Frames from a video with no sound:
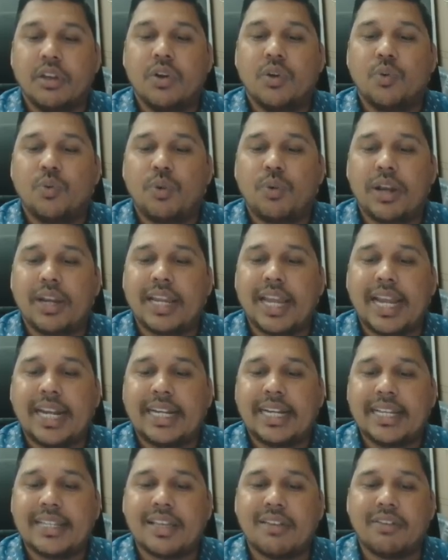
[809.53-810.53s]

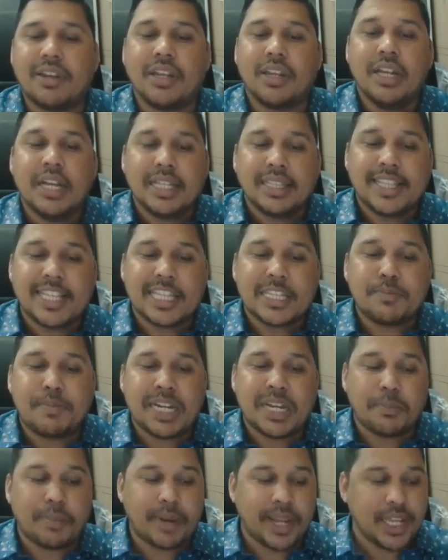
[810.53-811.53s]
187. This
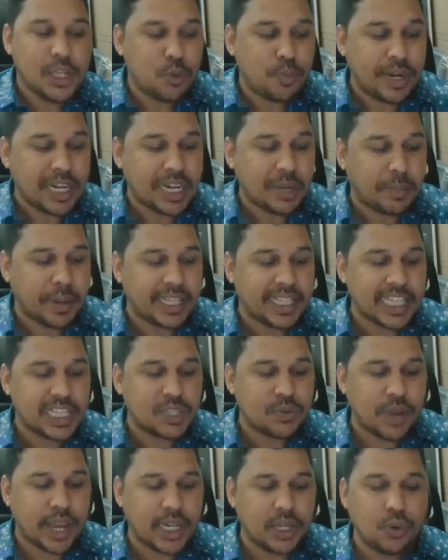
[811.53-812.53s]
you multiply this
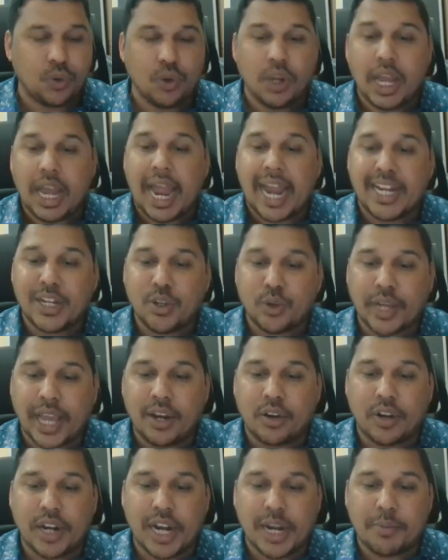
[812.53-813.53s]
value and you
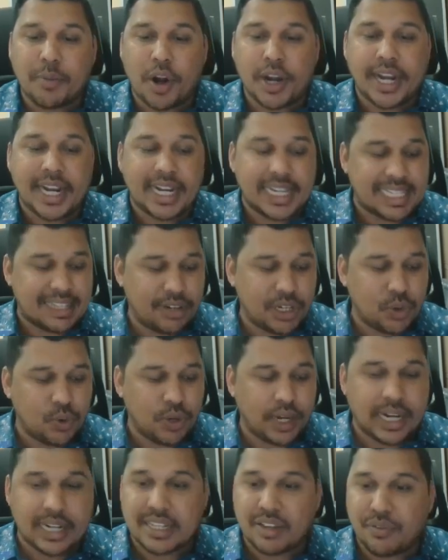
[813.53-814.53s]
calculate mod 87, you will
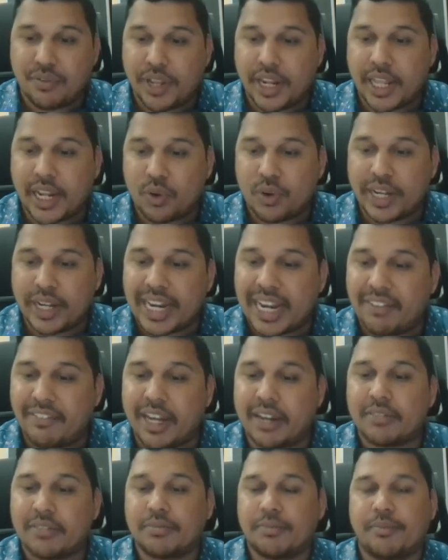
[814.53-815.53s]
get somewhere around 11.
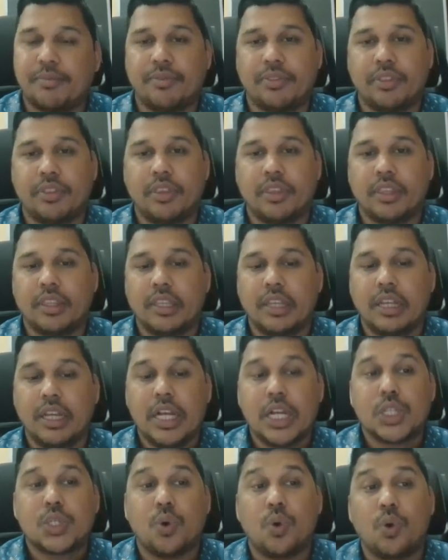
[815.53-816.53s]

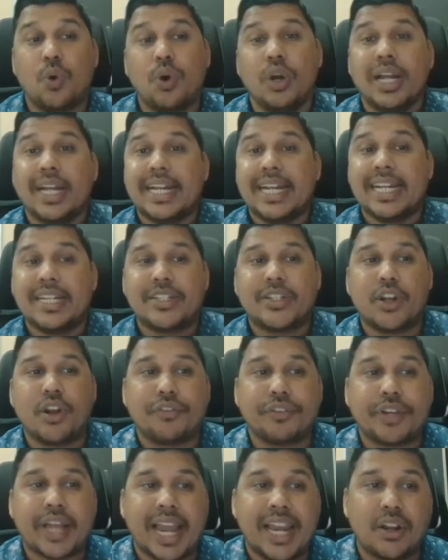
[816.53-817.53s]
So instead of
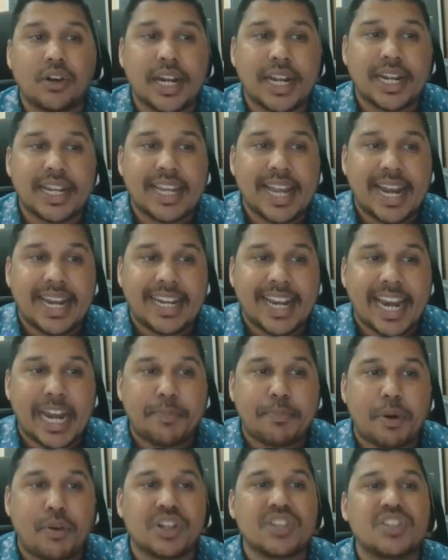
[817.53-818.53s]
calculating 88
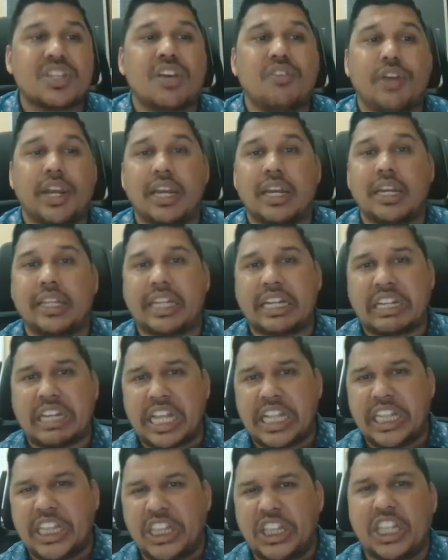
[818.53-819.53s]
power 7, that
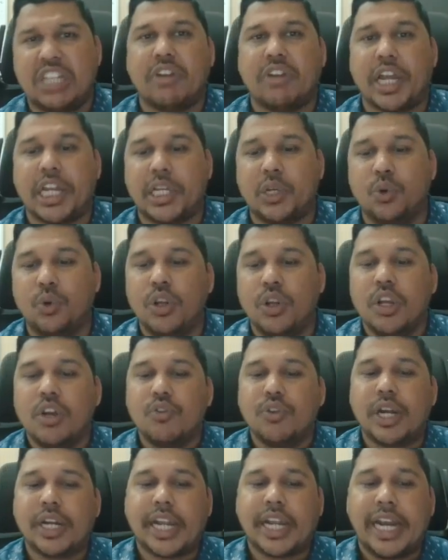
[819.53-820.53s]
lengthy value, we
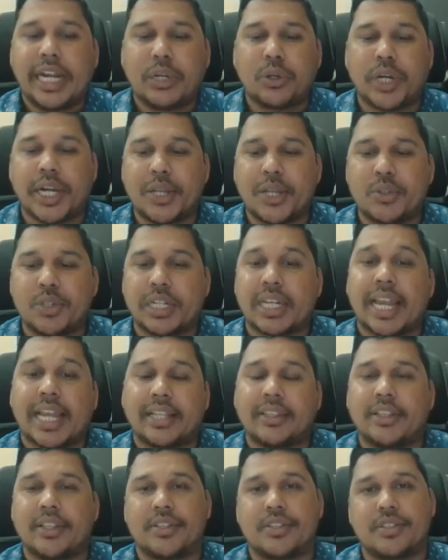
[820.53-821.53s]
are trying to reduce it like
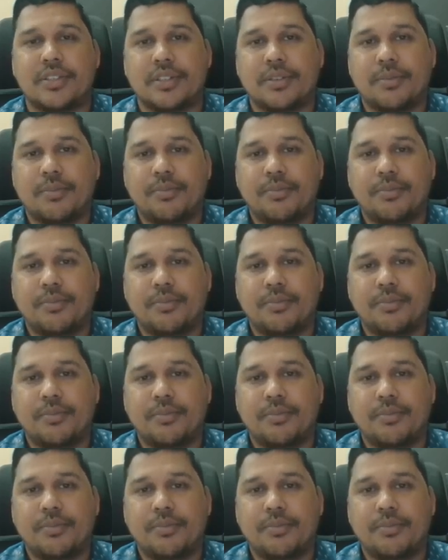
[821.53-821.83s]
this.